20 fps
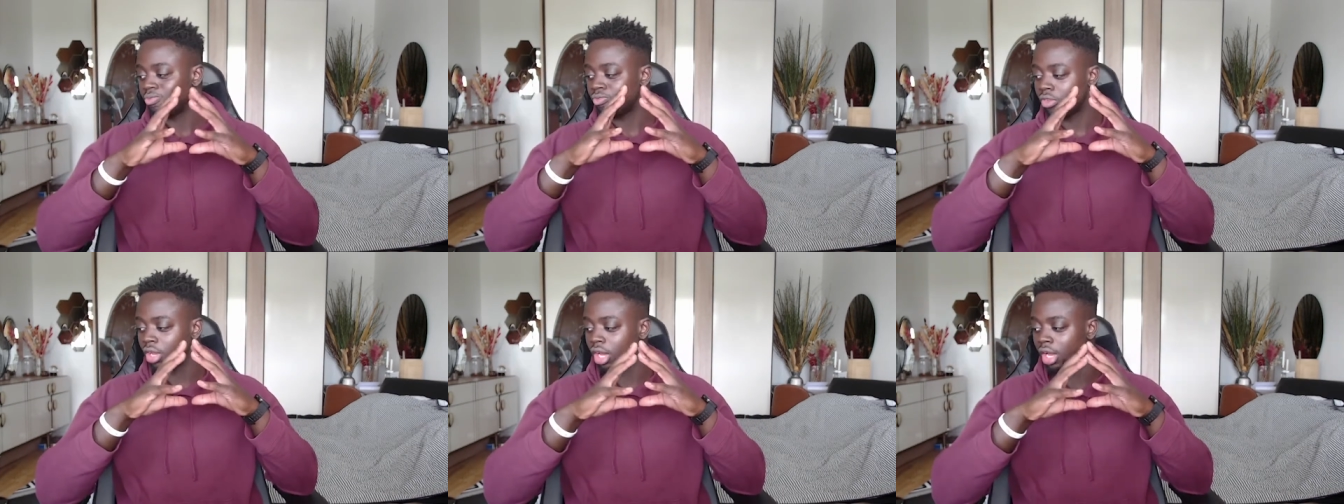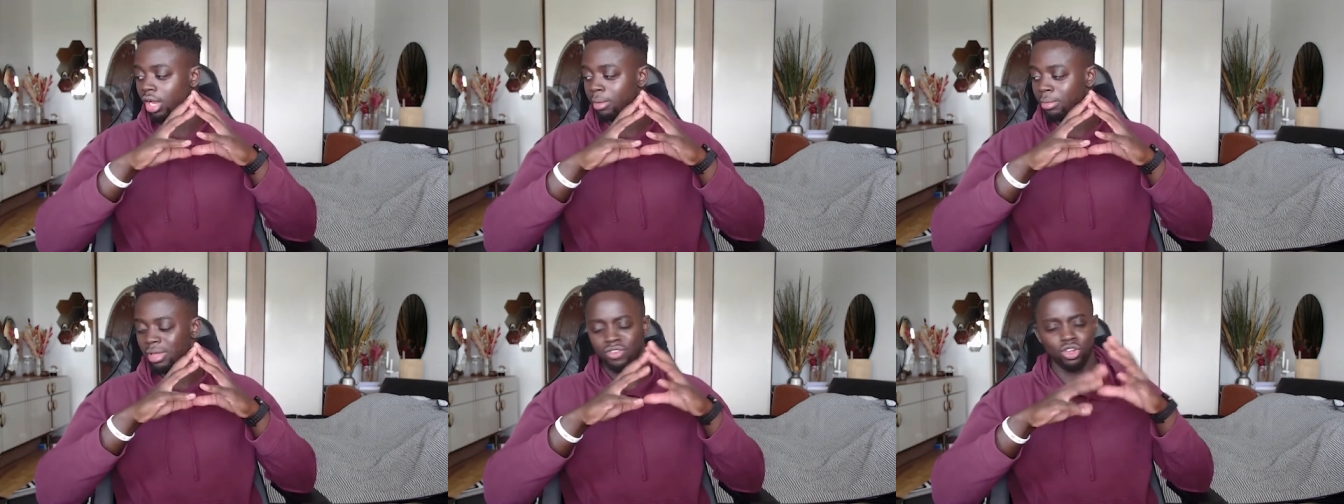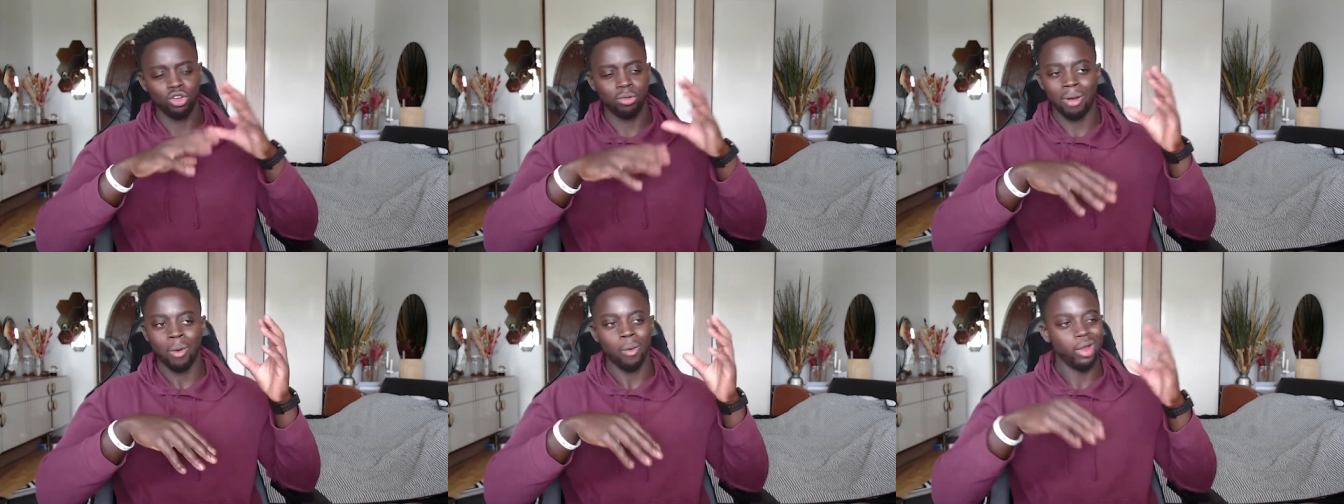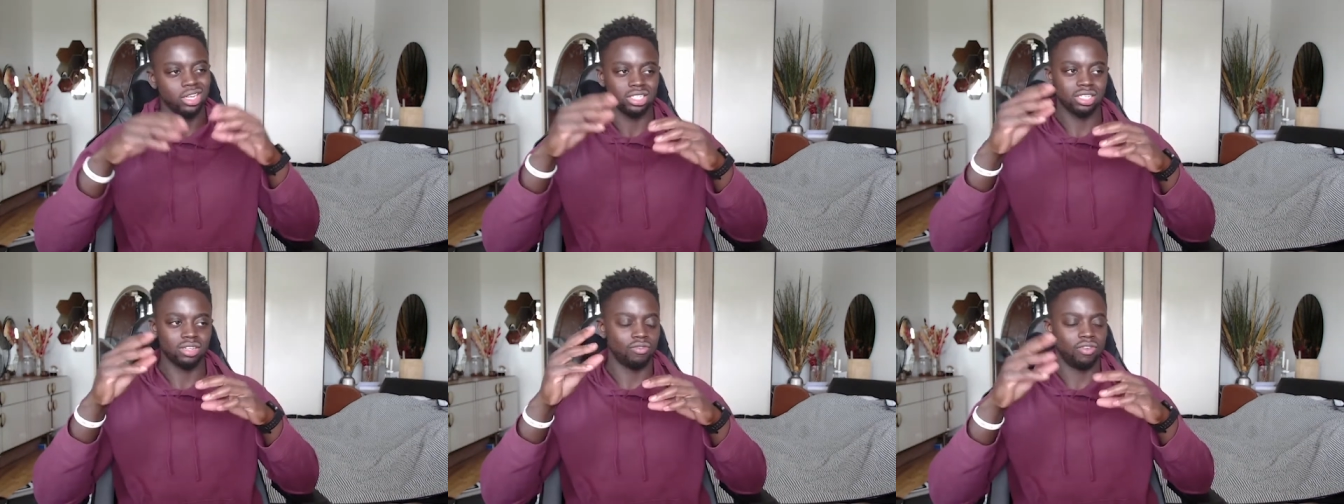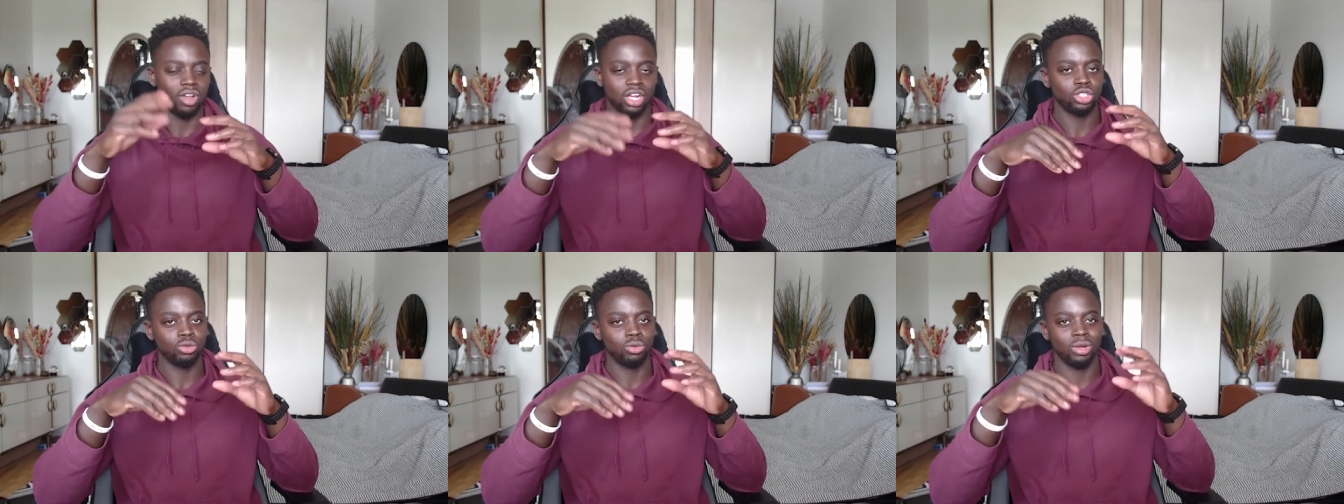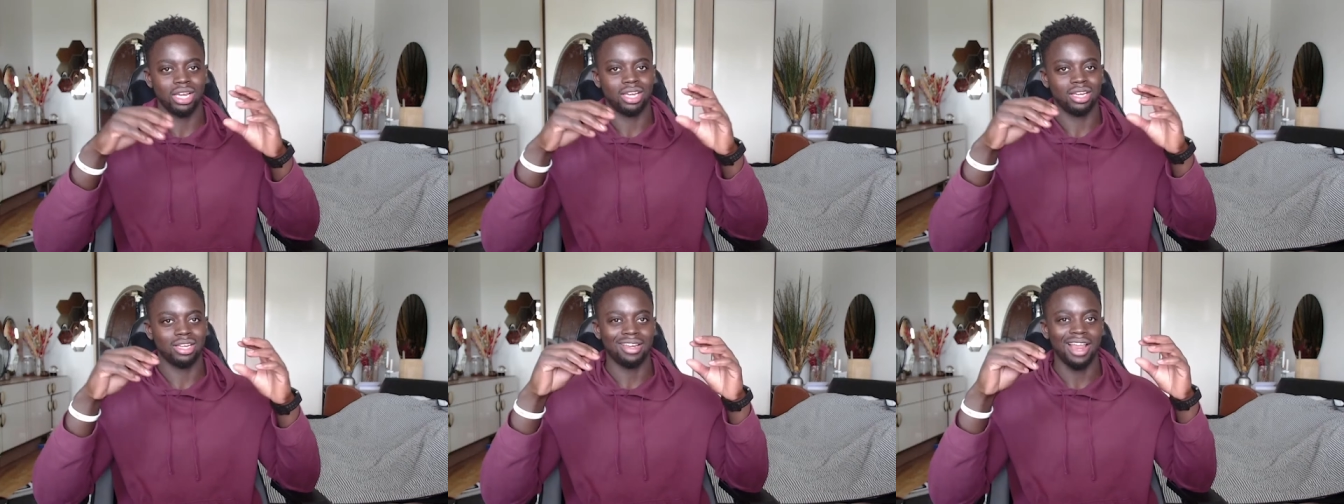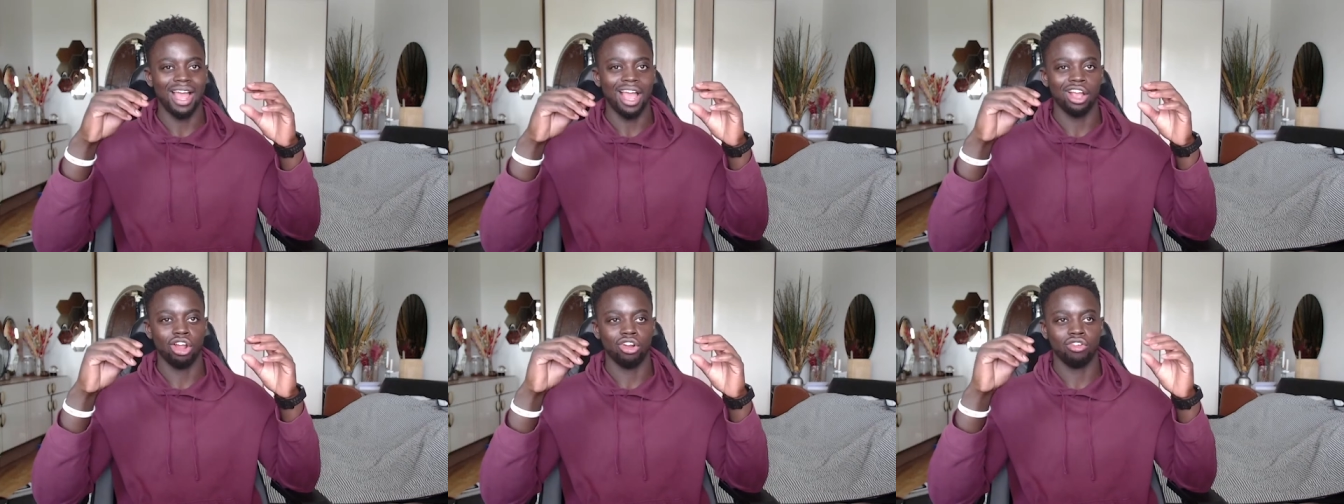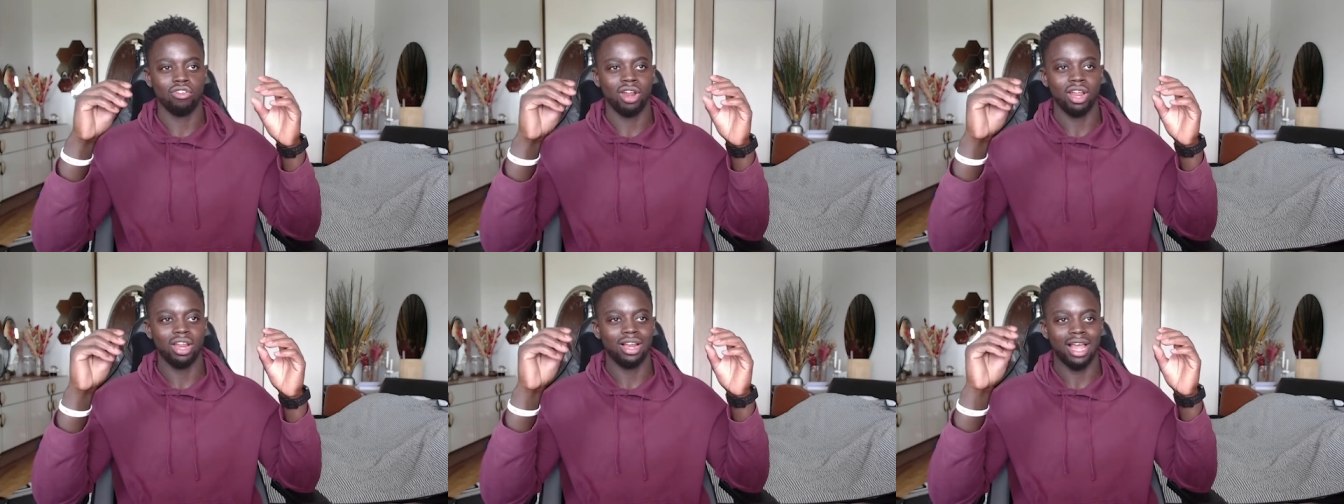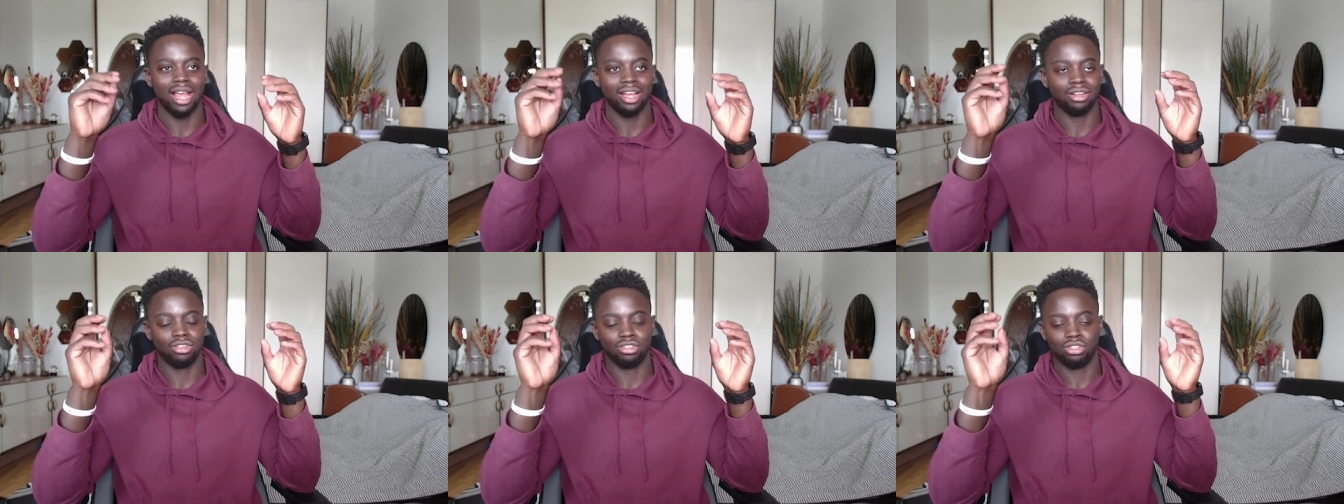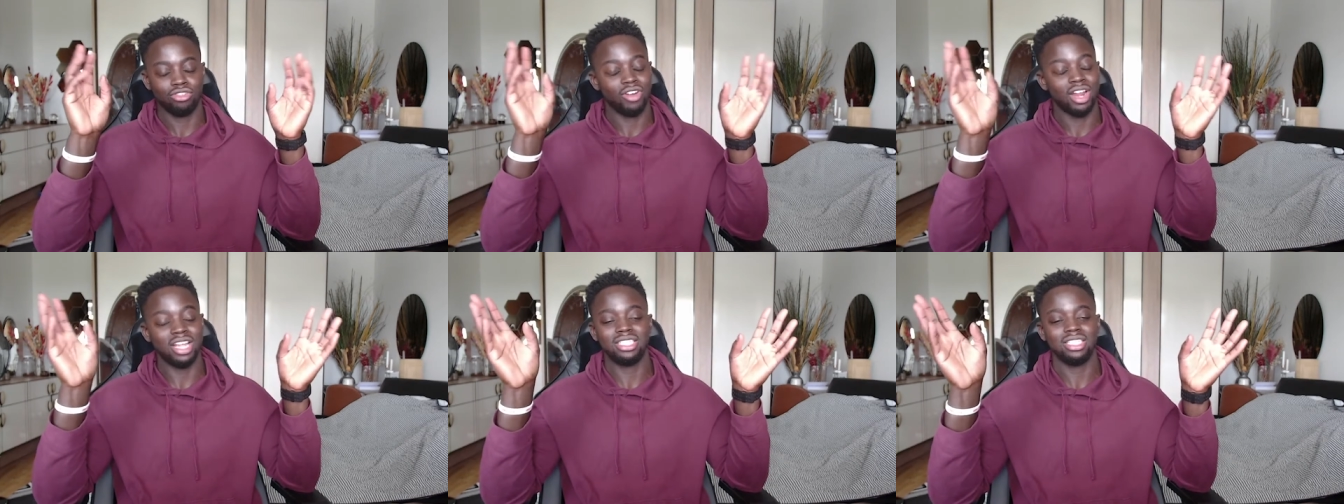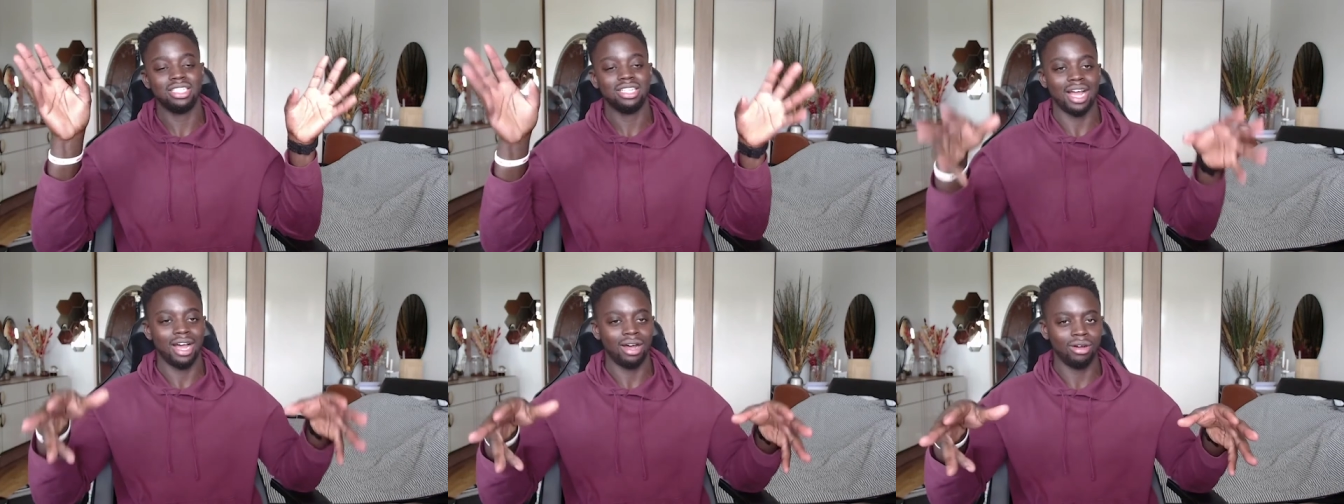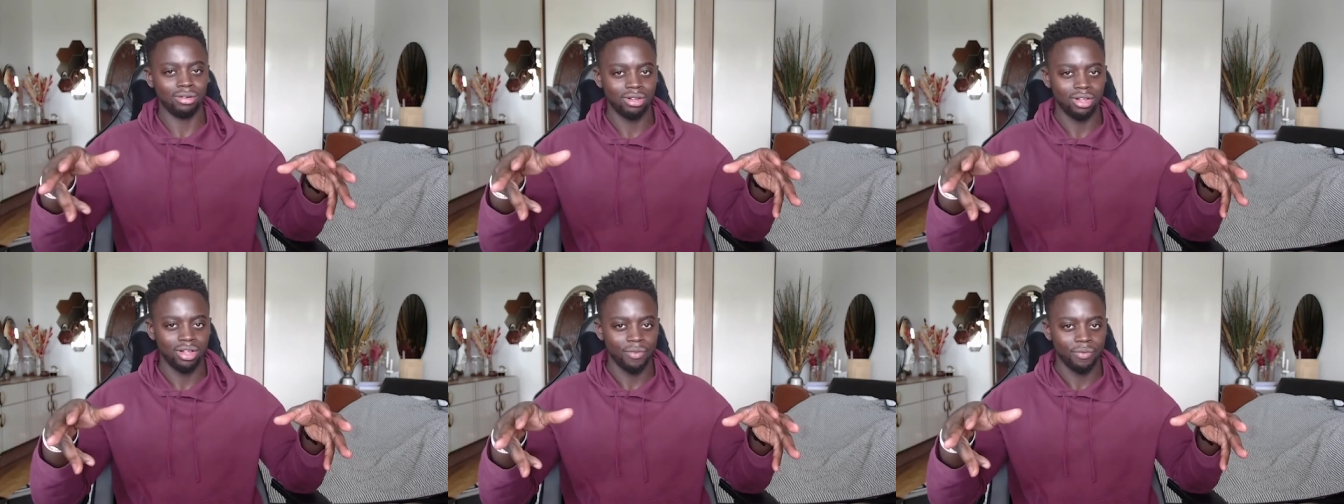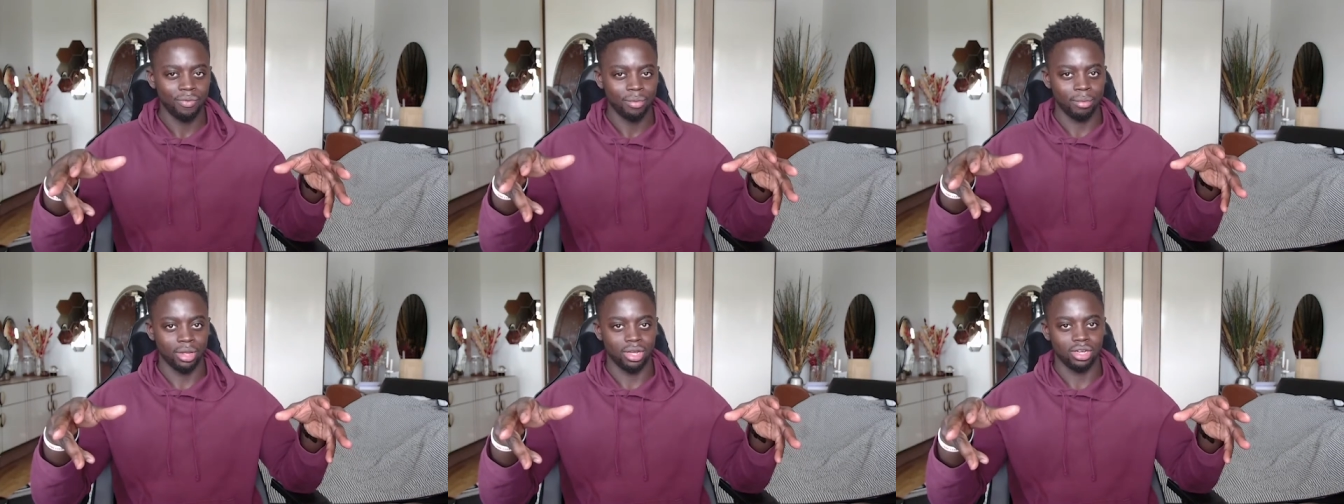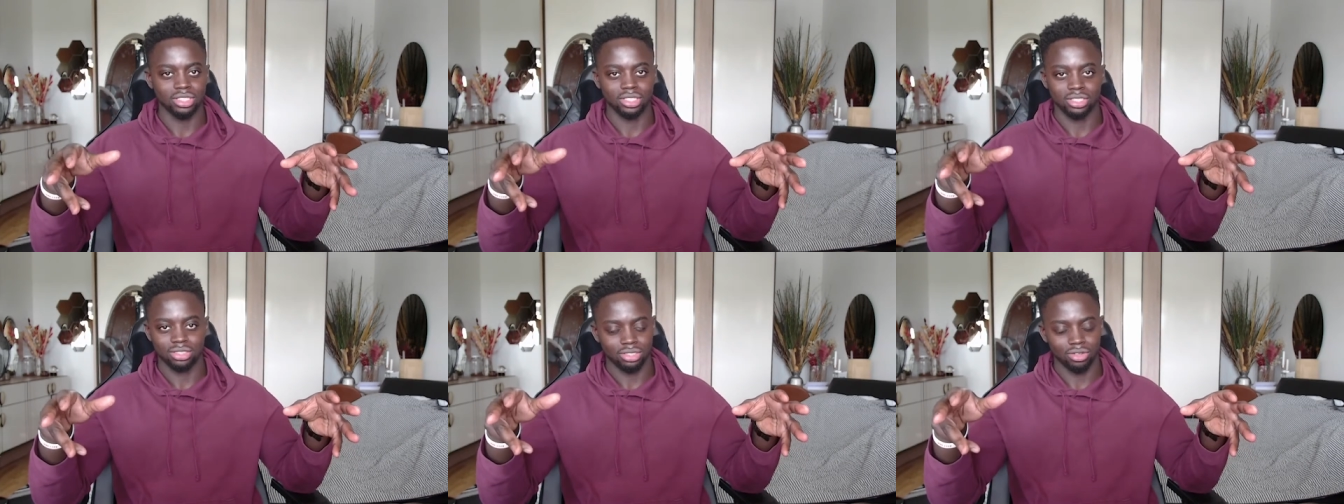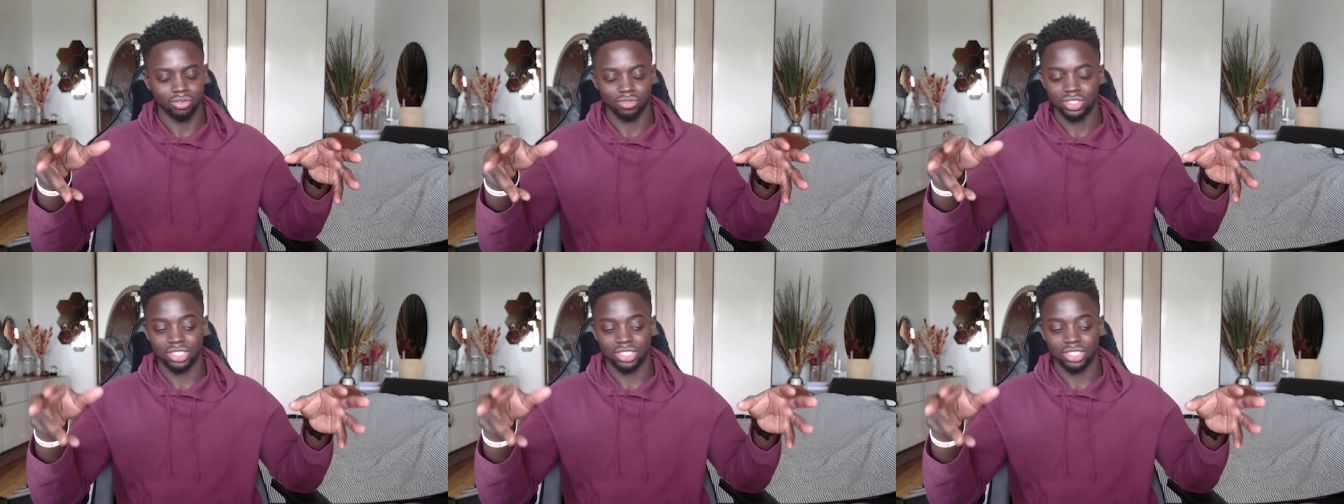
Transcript: Um, even though my weight doesn't fluctuate that great like crazy now, because